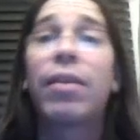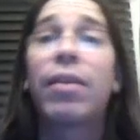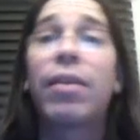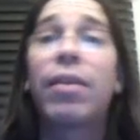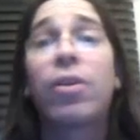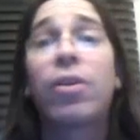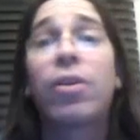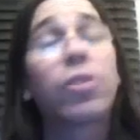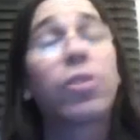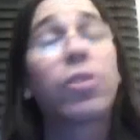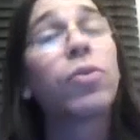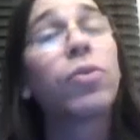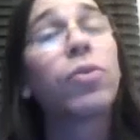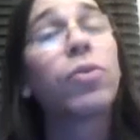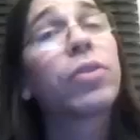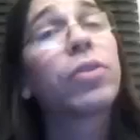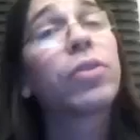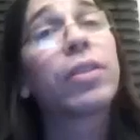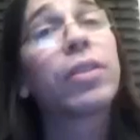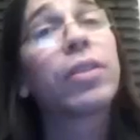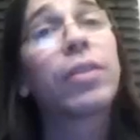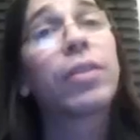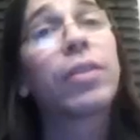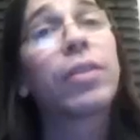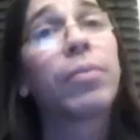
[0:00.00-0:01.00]
that our school
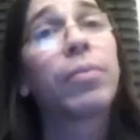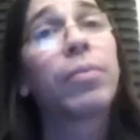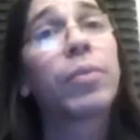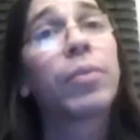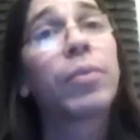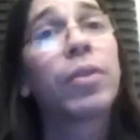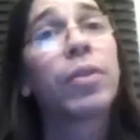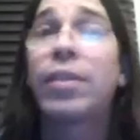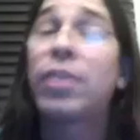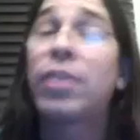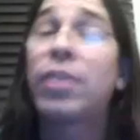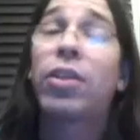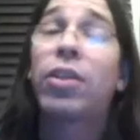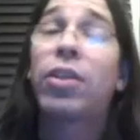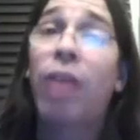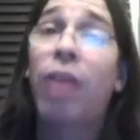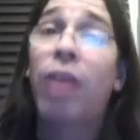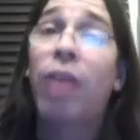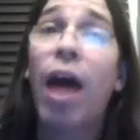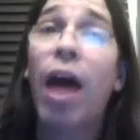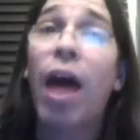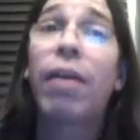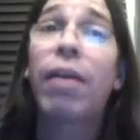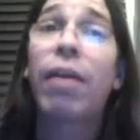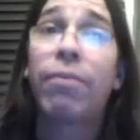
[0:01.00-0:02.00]
systems teach a
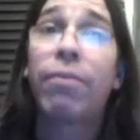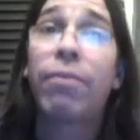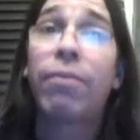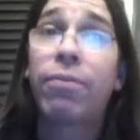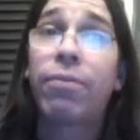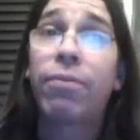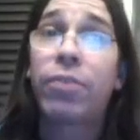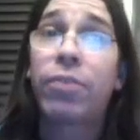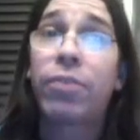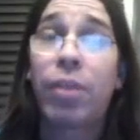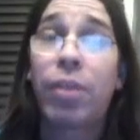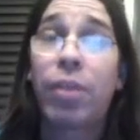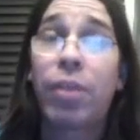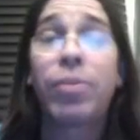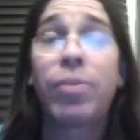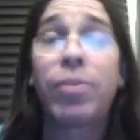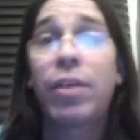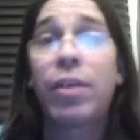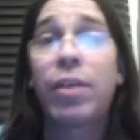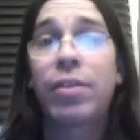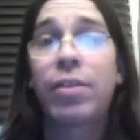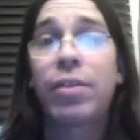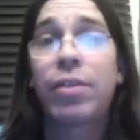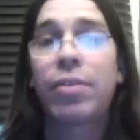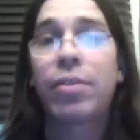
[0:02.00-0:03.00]
lot of
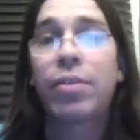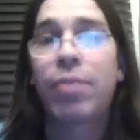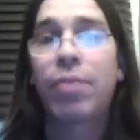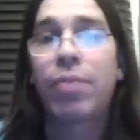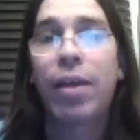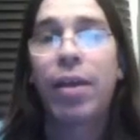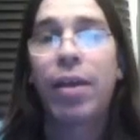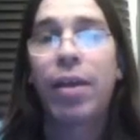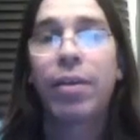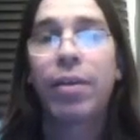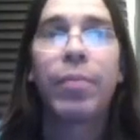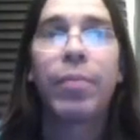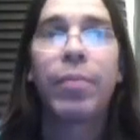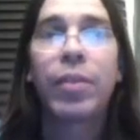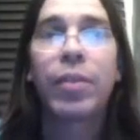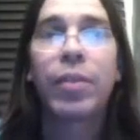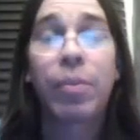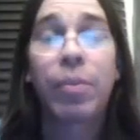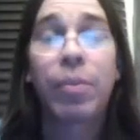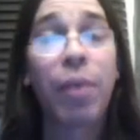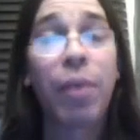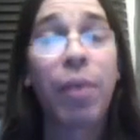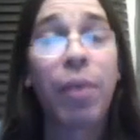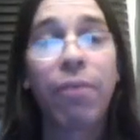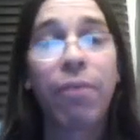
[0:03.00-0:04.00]
subjects this way. It's
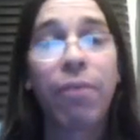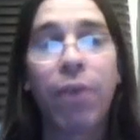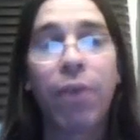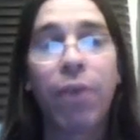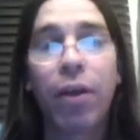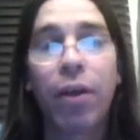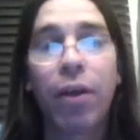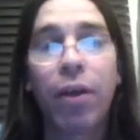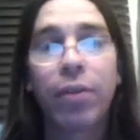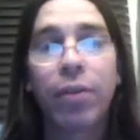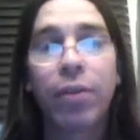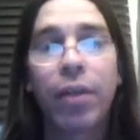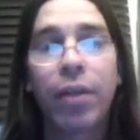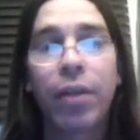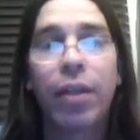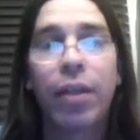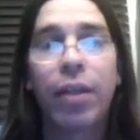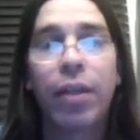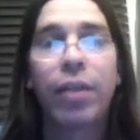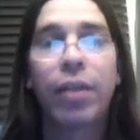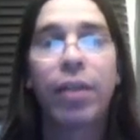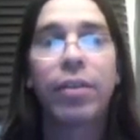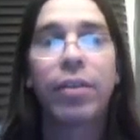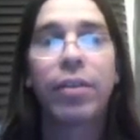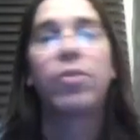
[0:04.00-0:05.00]
a pitfall,
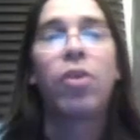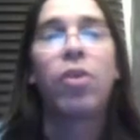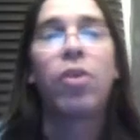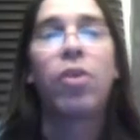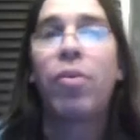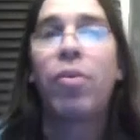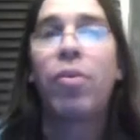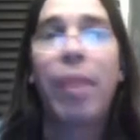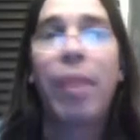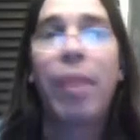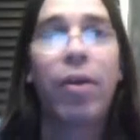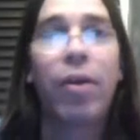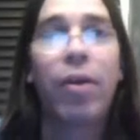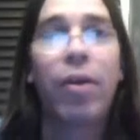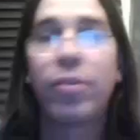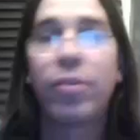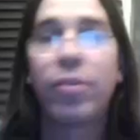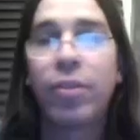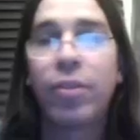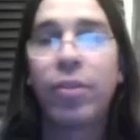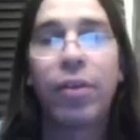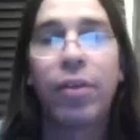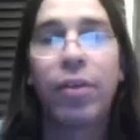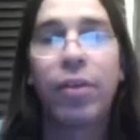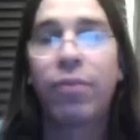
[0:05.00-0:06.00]
and no
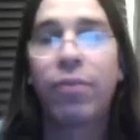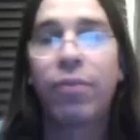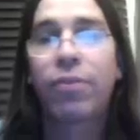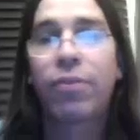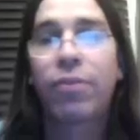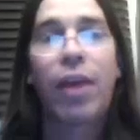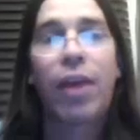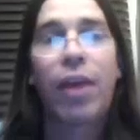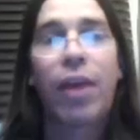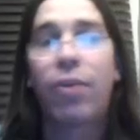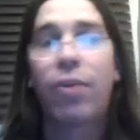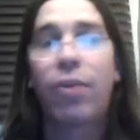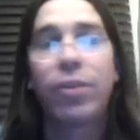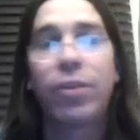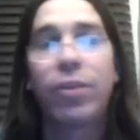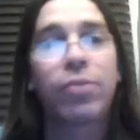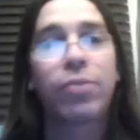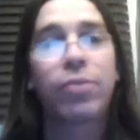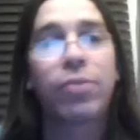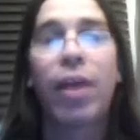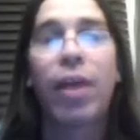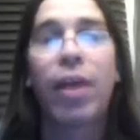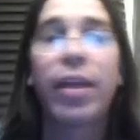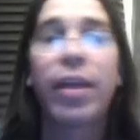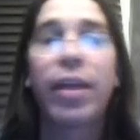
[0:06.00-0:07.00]
amount of
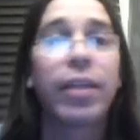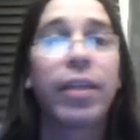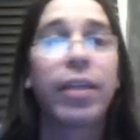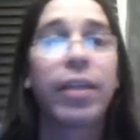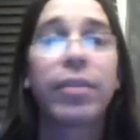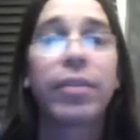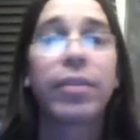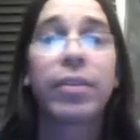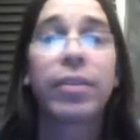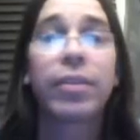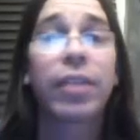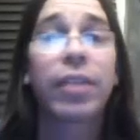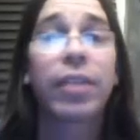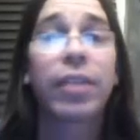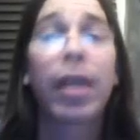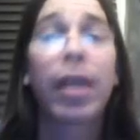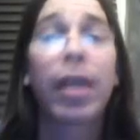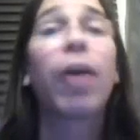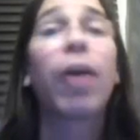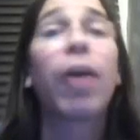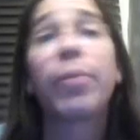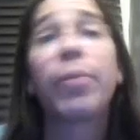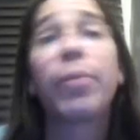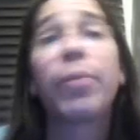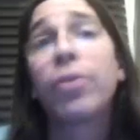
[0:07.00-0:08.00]
countless writing is going to
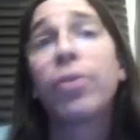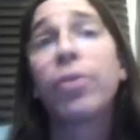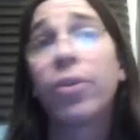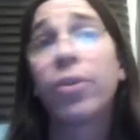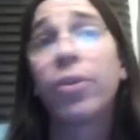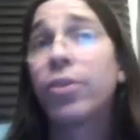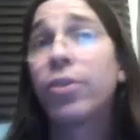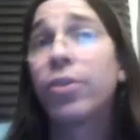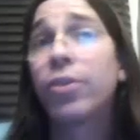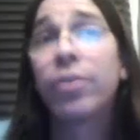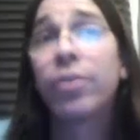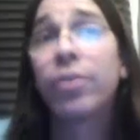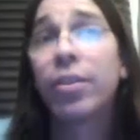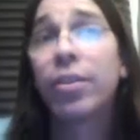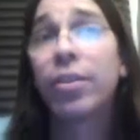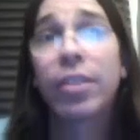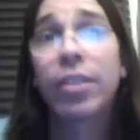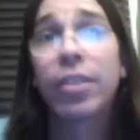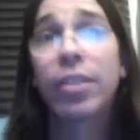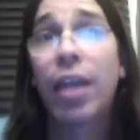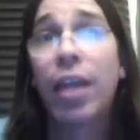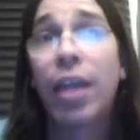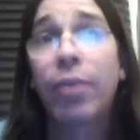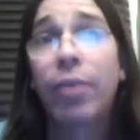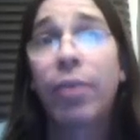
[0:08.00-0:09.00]
help you learn
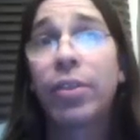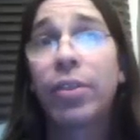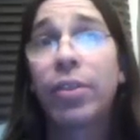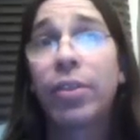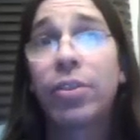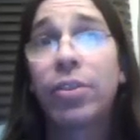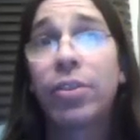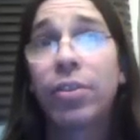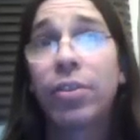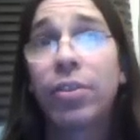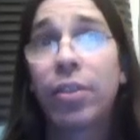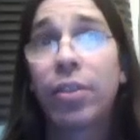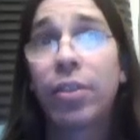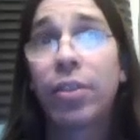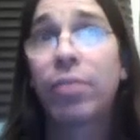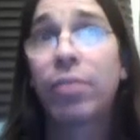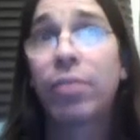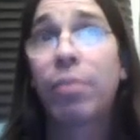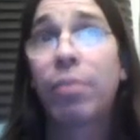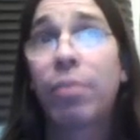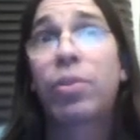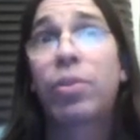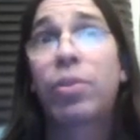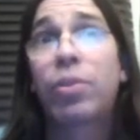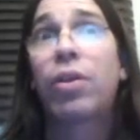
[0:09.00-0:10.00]
this language,
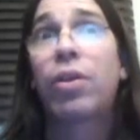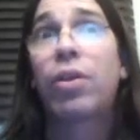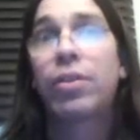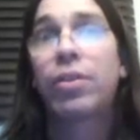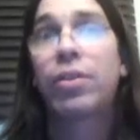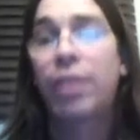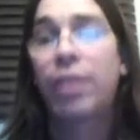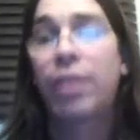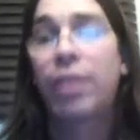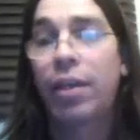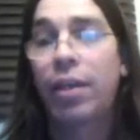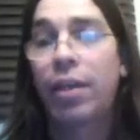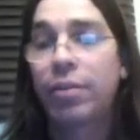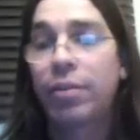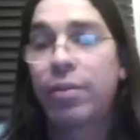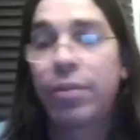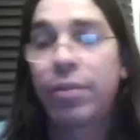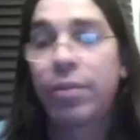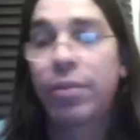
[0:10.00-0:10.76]
I'm sorry to say.